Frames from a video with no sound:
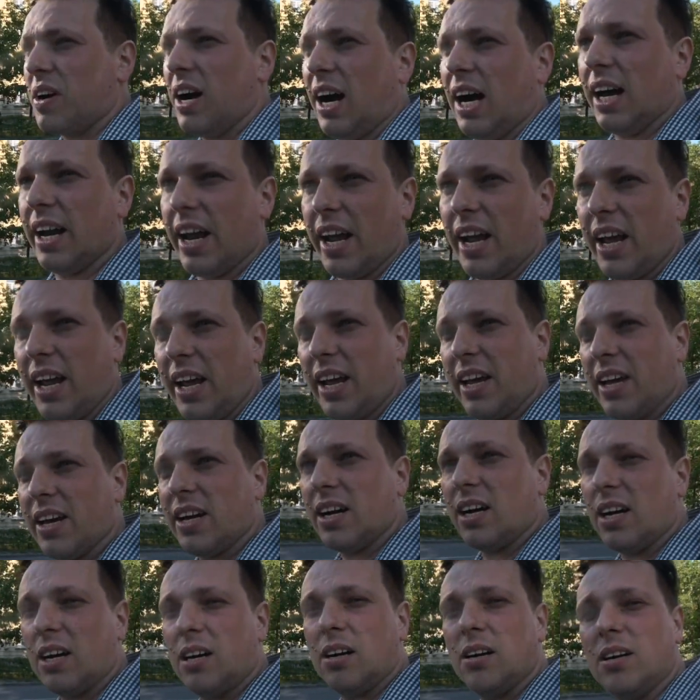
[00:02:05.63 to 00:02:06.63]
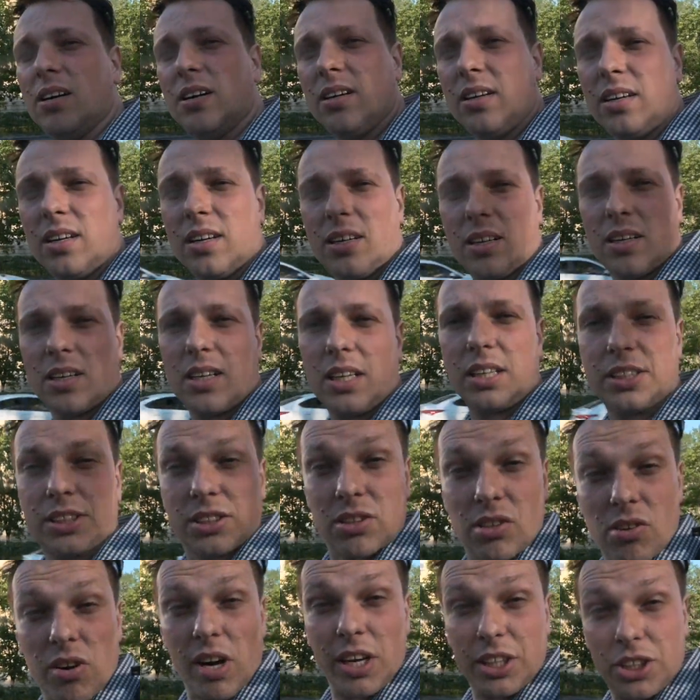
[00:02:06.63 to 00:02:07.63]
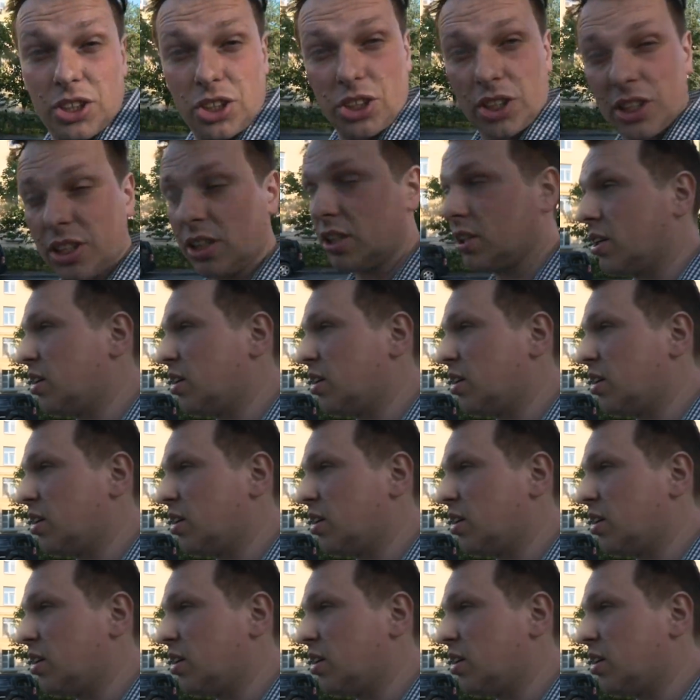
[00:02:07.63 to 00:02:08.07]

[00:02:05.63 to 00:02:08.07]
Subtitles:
got a scratch